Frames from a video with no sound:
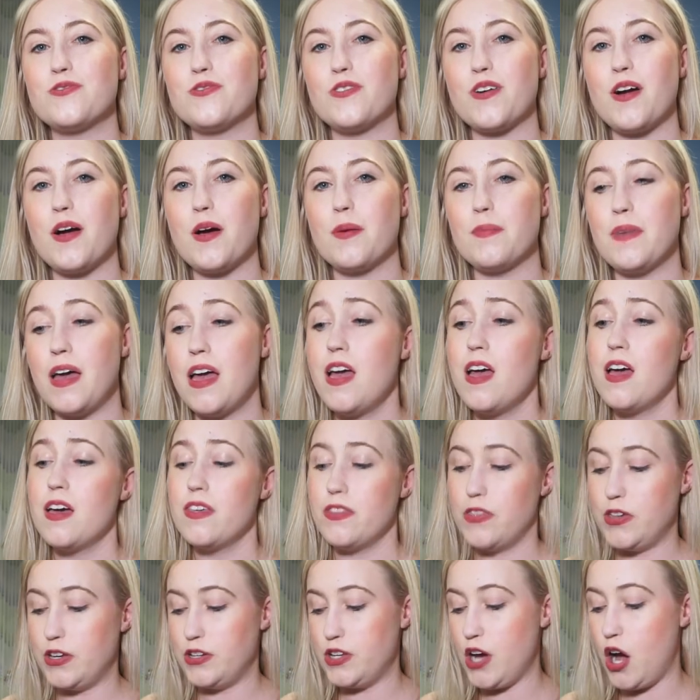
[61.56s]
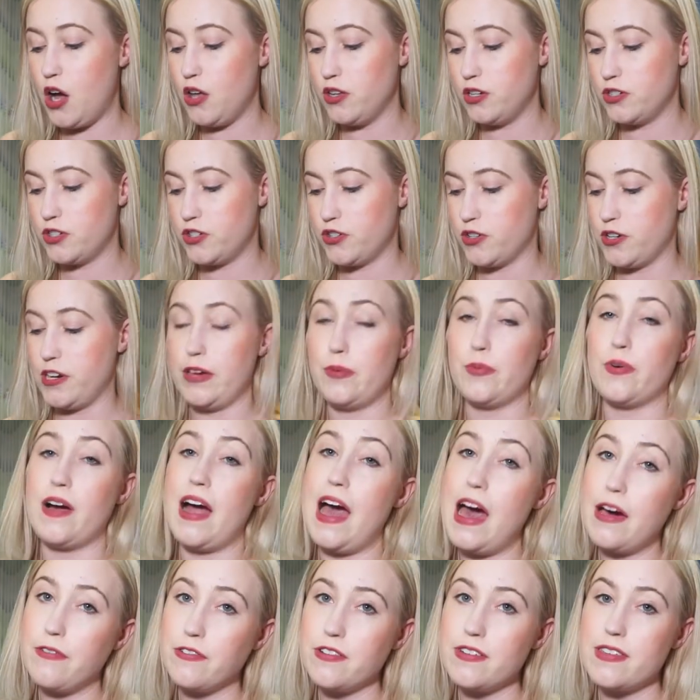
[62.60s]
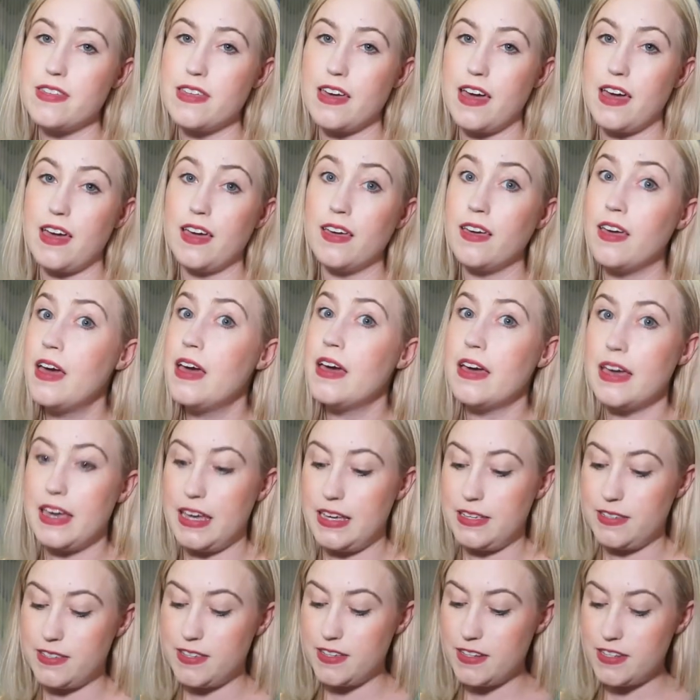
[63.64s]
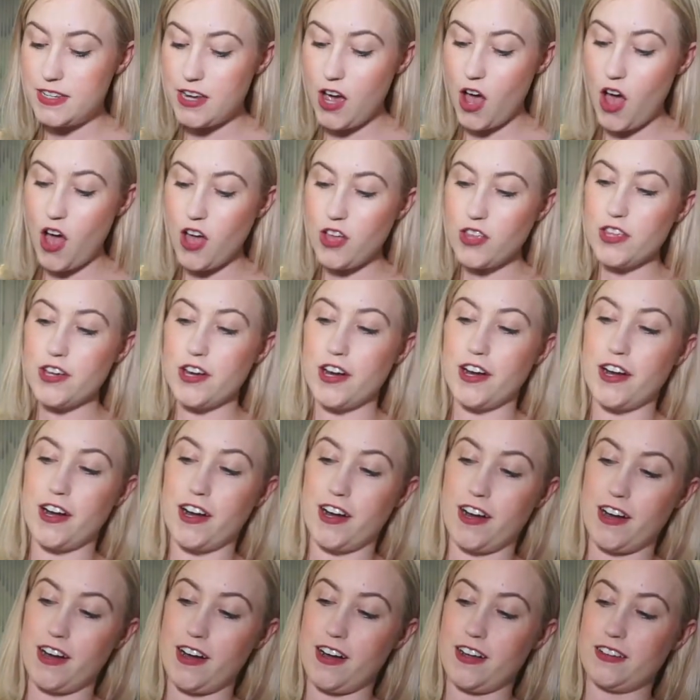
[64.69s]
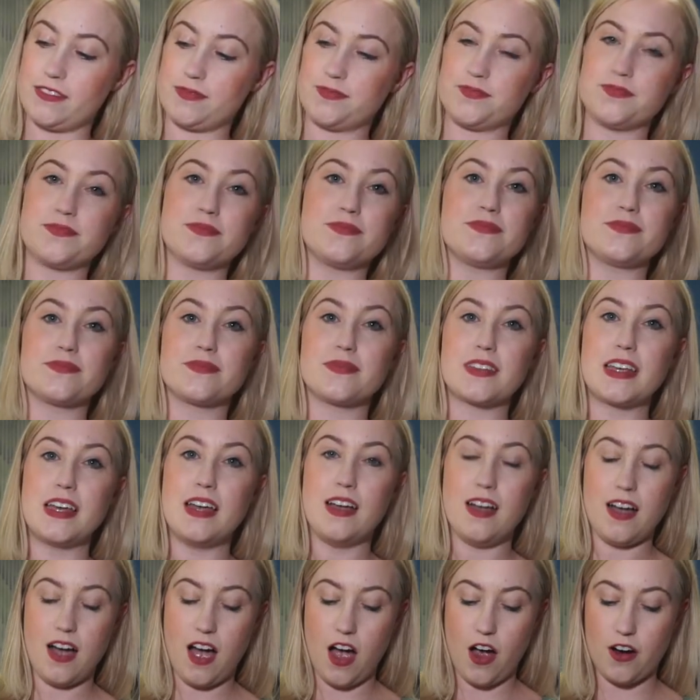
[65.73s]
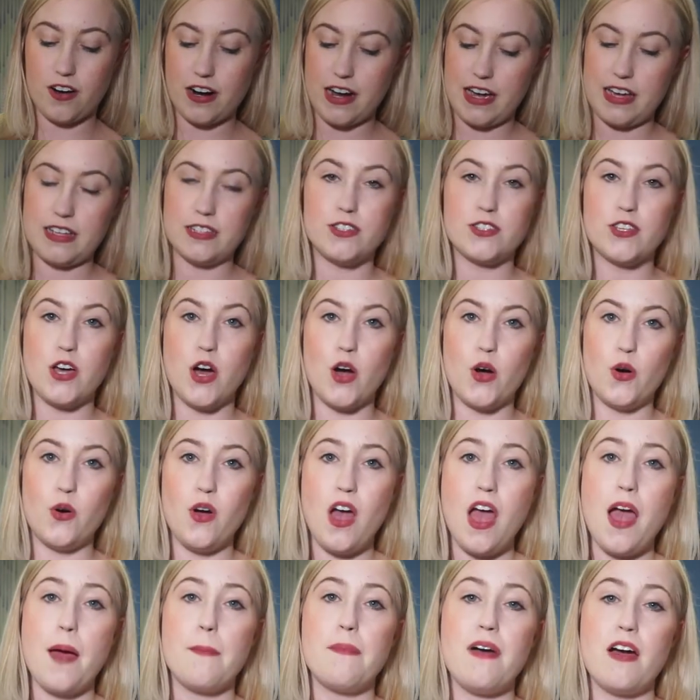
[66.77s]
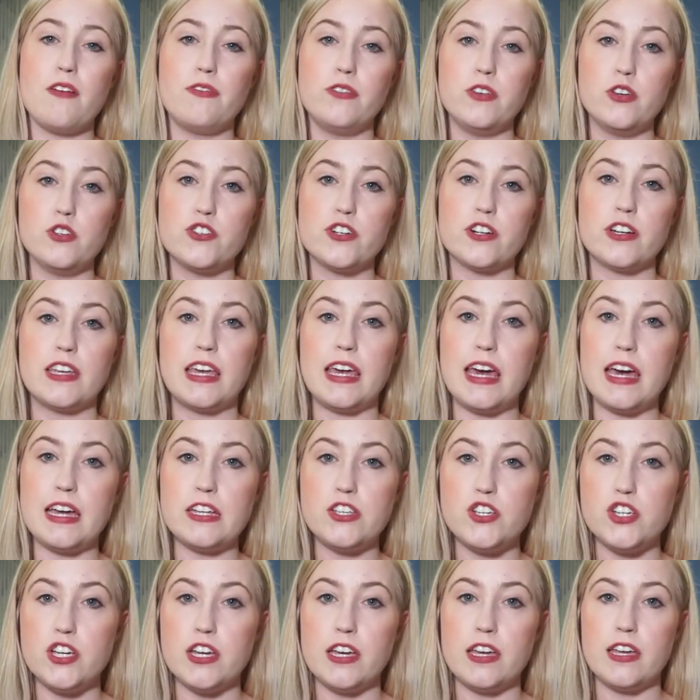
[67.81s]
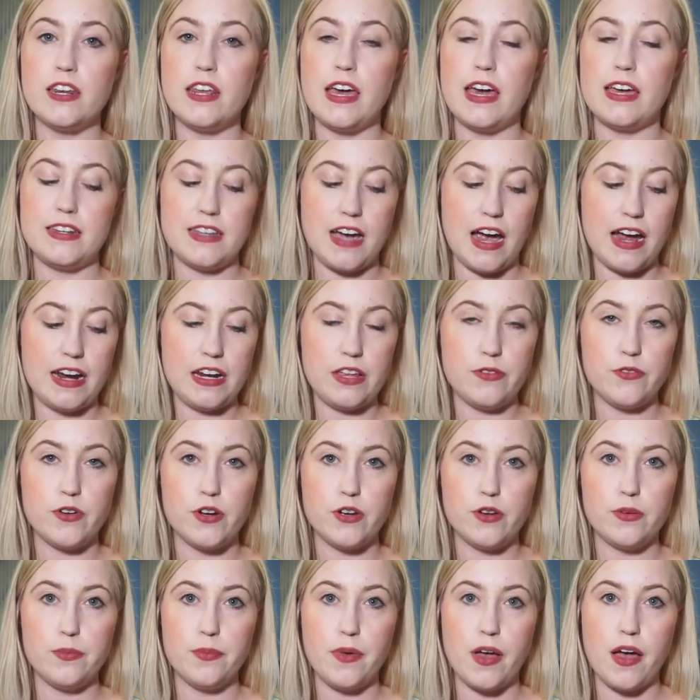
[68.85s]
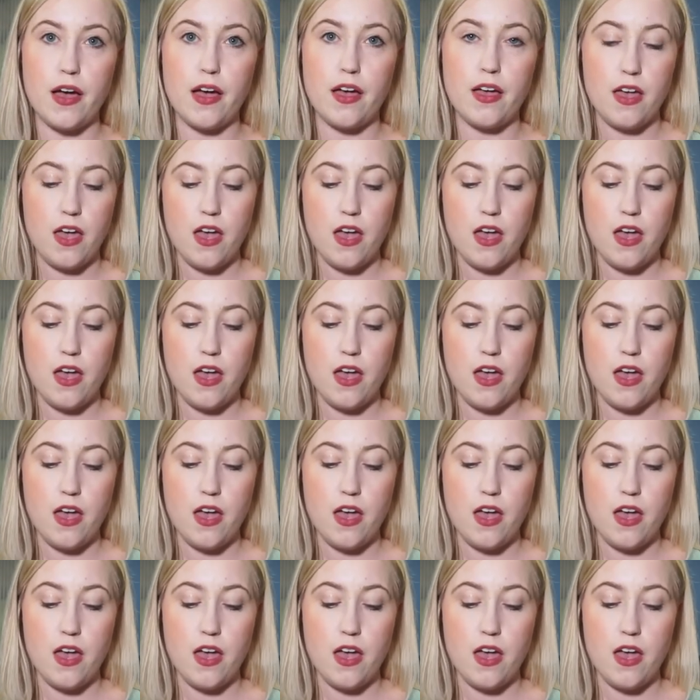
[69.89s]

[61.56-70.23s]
from the Dollar Tree where everything is a dollar. All right, so my future kitchen and dining room